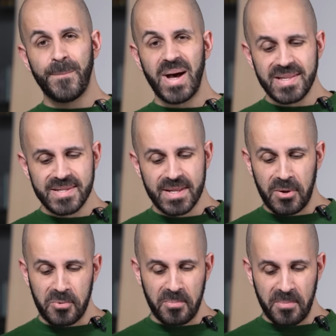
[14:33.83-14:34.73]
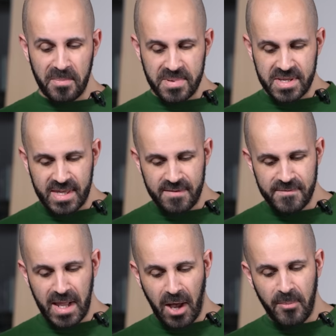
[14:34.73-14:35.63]
But
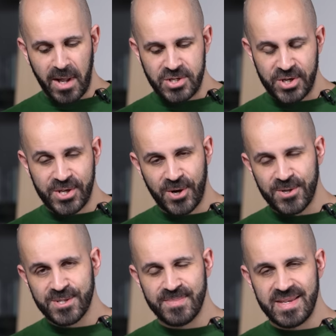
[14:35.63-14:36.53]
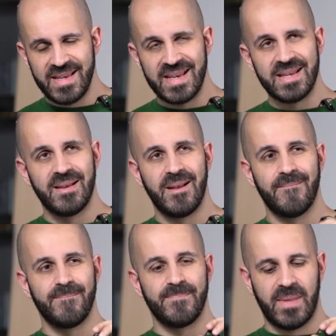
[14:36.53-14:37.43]
given how much it cost me,
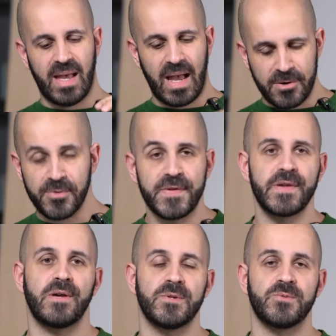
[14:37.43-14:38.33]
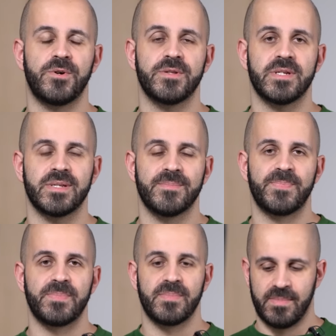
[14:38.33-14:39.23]
I don't think it was worth it.
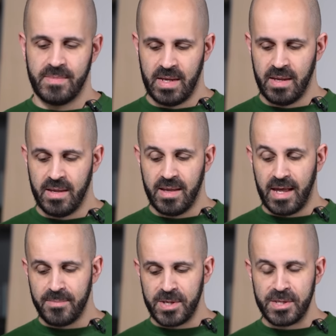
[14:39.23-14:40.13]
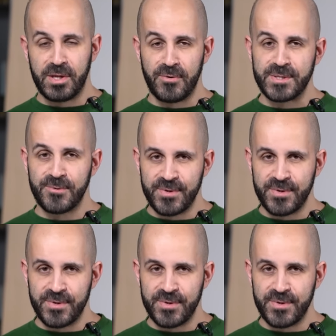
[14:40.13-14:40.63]
And I mean, there is a